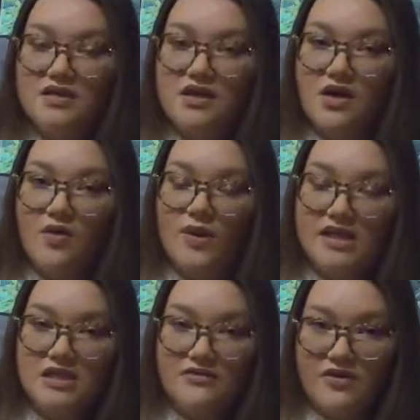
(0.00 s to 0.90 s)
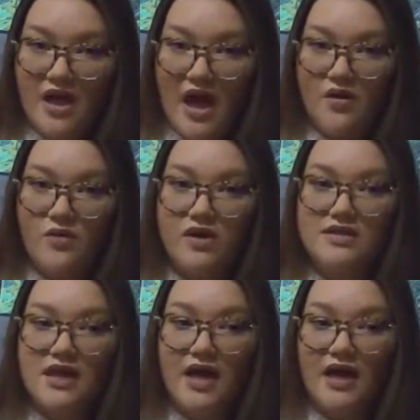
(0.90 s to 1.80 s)
So what I did for that
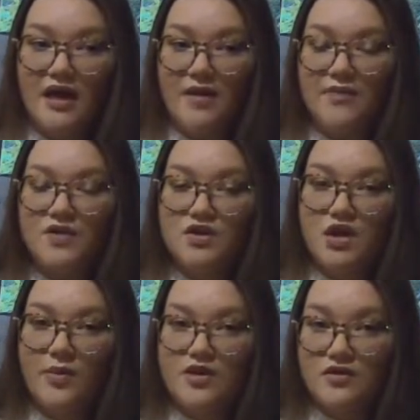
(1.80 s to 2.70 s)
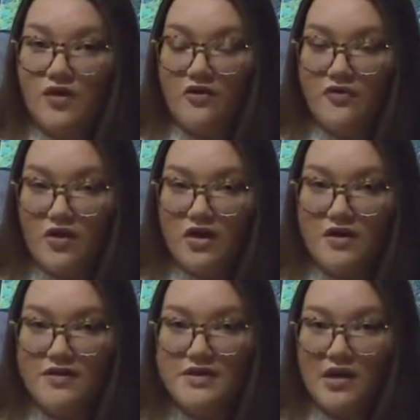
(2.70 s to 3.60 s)
was I took a bunch of our
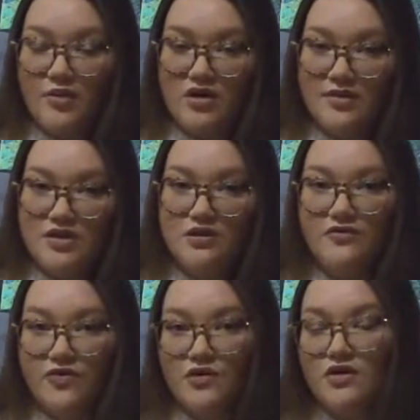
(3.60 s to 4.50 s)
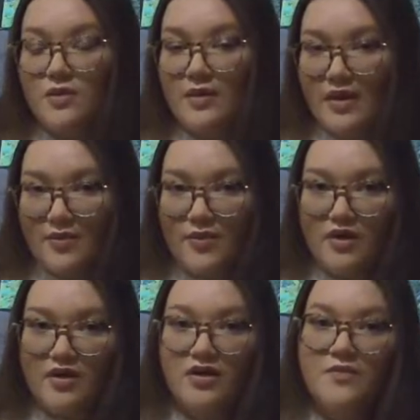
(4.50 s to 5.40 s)
photos, I put them into a folder on my
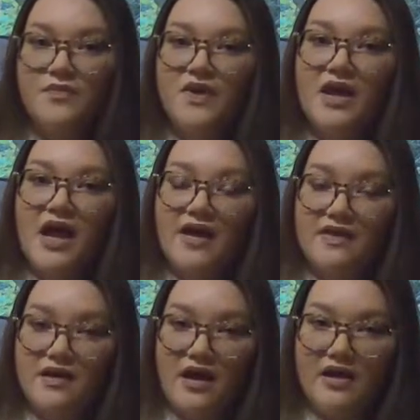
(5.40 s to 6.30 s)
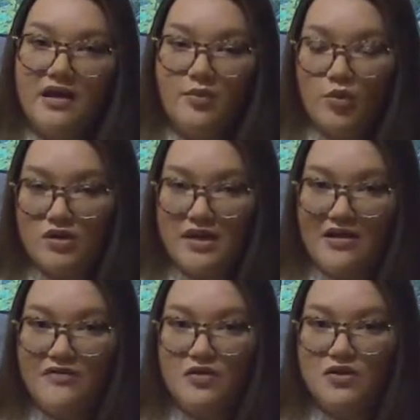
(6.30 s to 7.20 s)
MacBook, and then I imported
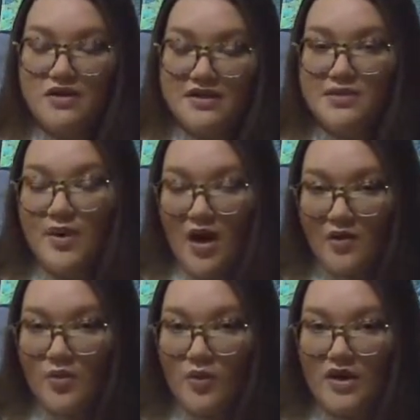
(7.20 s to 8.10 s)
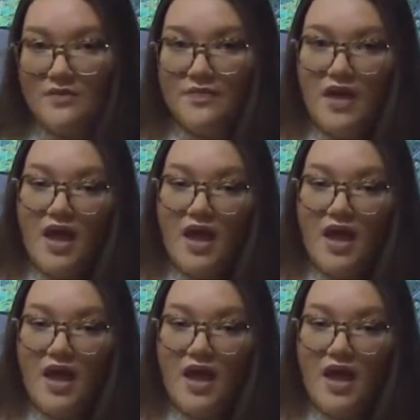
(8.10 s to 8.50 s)
that folder into PowerPoint,